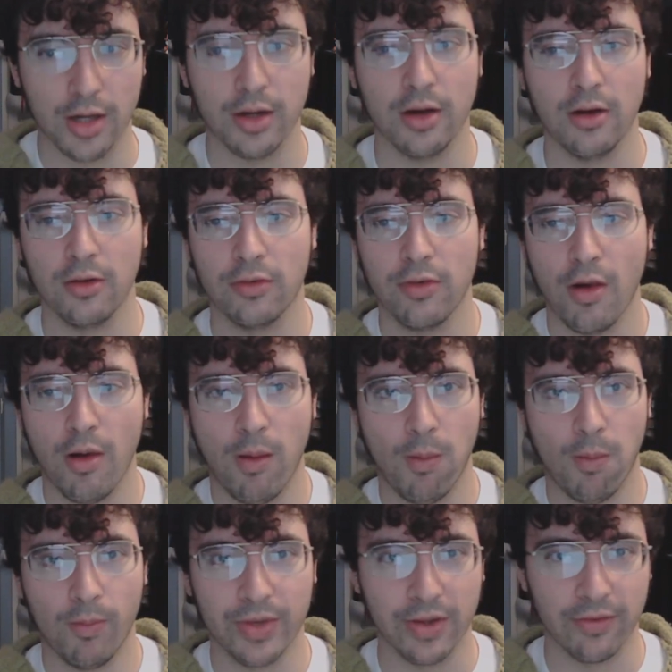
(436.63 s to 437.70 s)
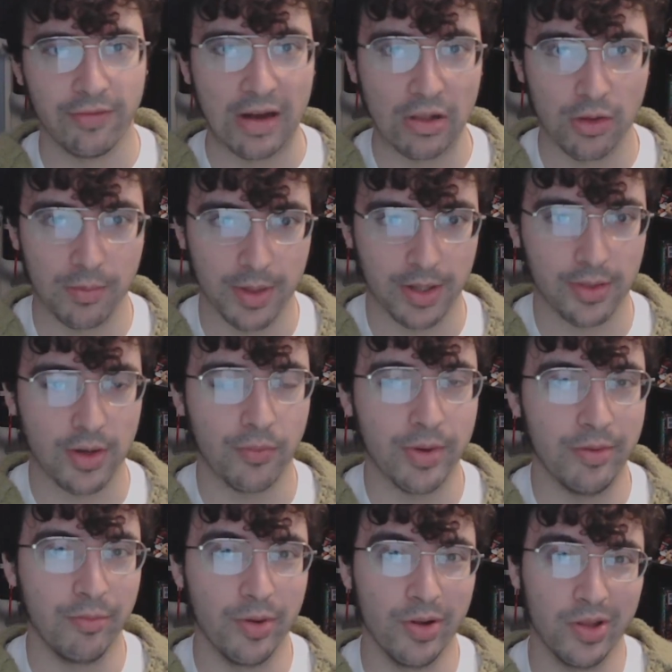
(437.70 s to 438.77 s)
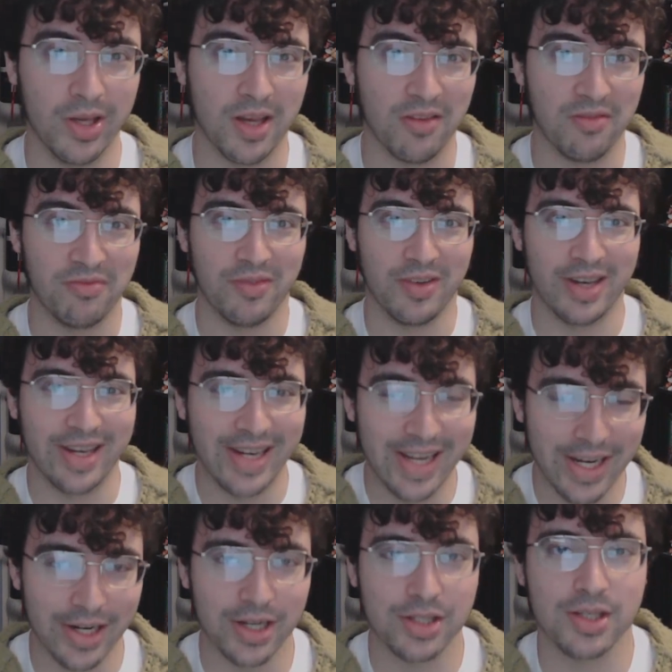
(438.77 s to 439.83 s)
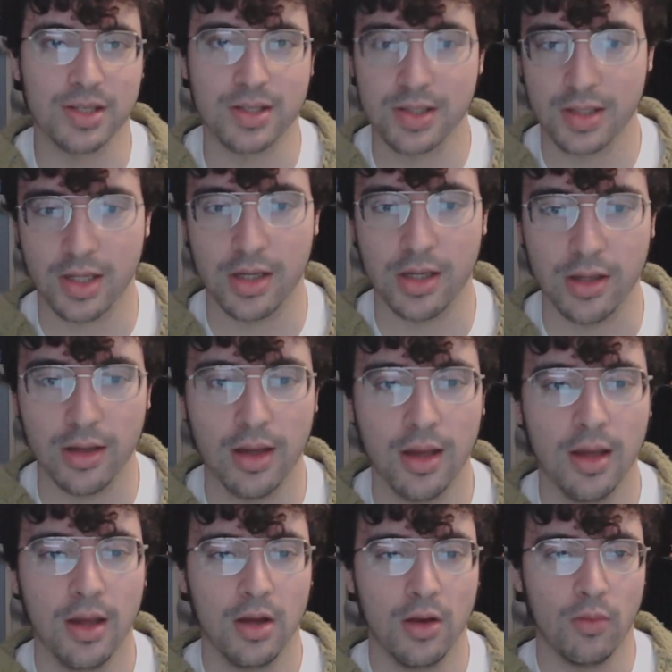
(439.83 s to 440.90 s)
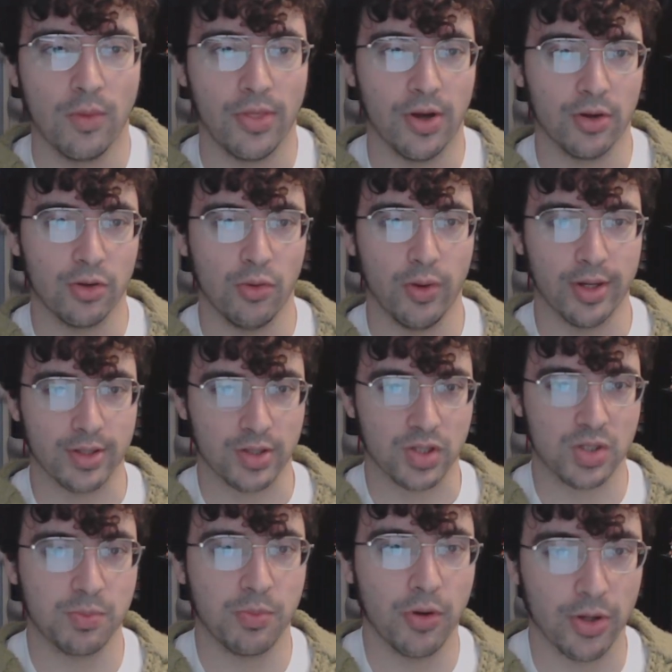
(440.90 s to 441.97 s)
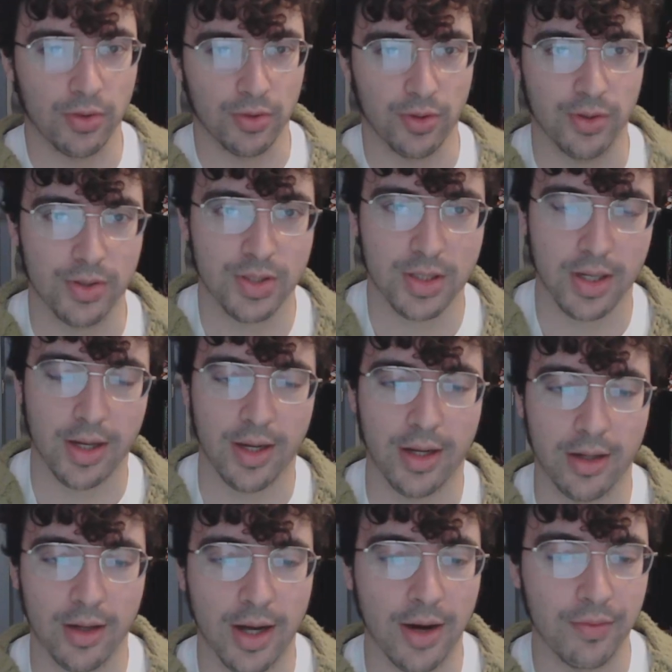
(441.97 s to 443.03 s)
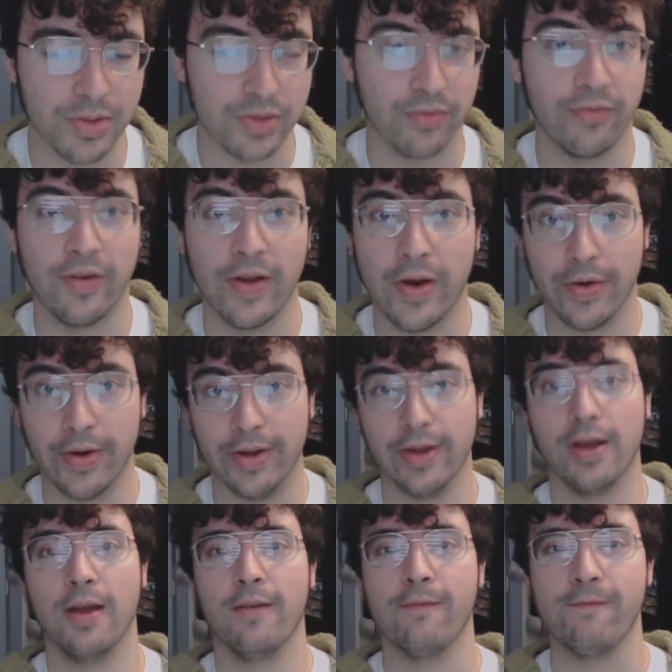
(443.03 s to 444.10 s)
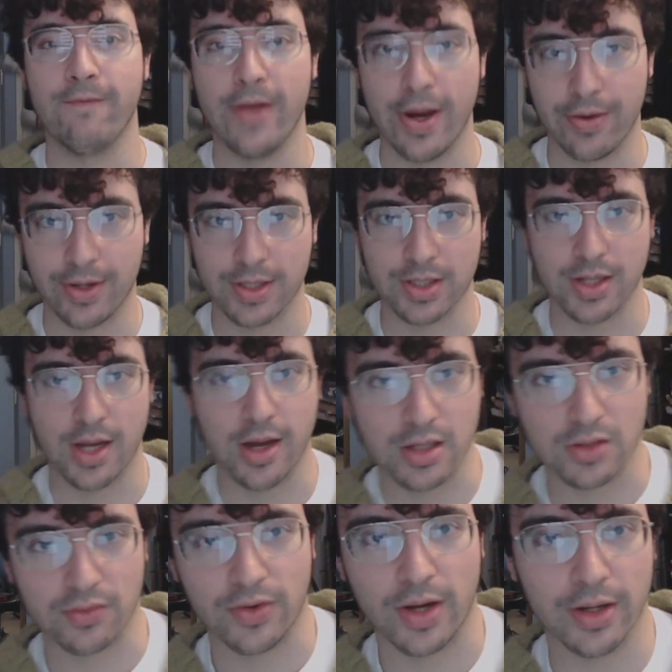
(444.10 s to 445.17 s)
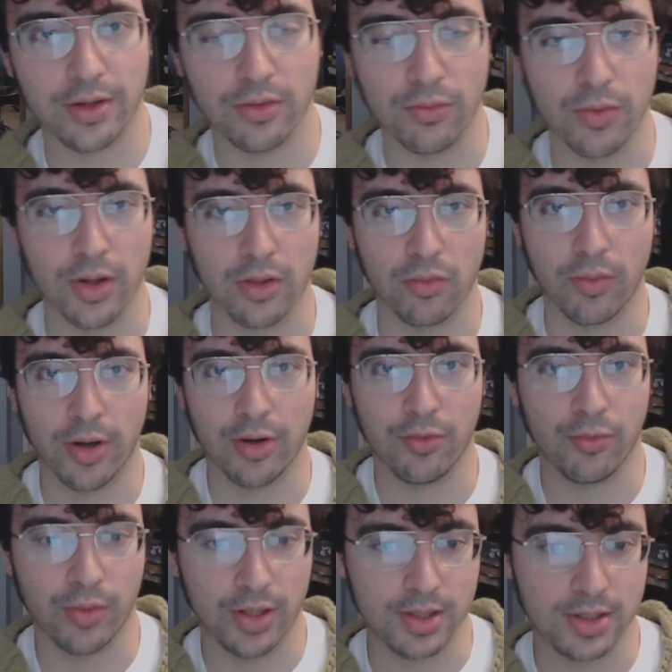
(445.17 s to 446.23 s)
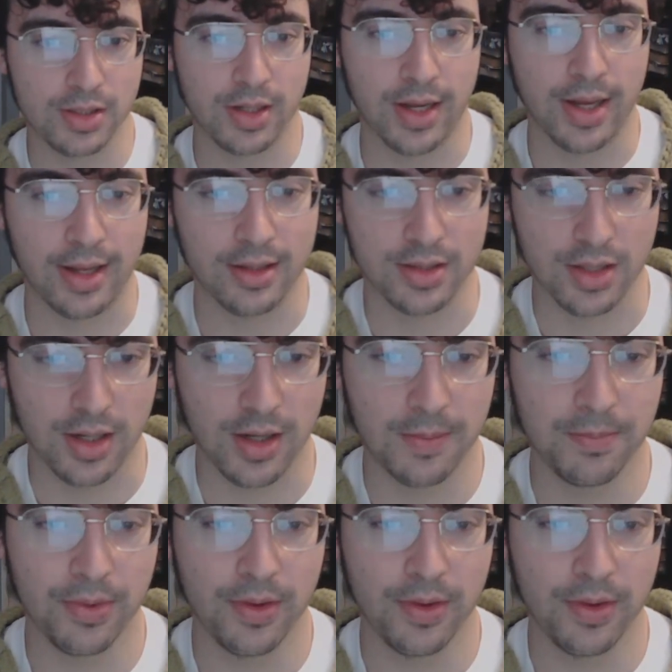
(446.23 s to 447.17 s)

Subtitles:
of development that we really have needed to see without going to spoilers, and I was very, very satisfied with where Rist ends up.